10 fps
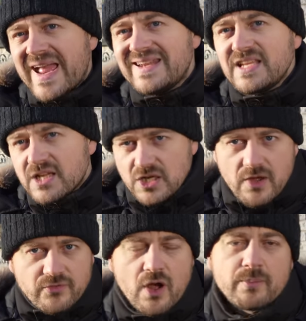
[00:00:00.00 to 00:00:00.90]
any
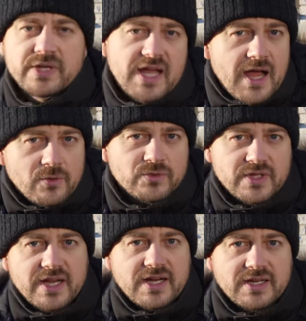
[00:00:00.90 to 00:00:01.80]
glove company out
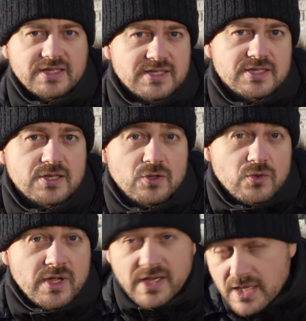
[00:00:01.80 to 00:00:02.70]
there is
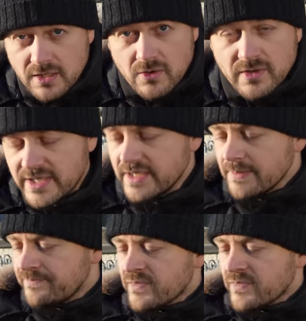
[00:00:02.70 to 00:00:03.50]
looking along here,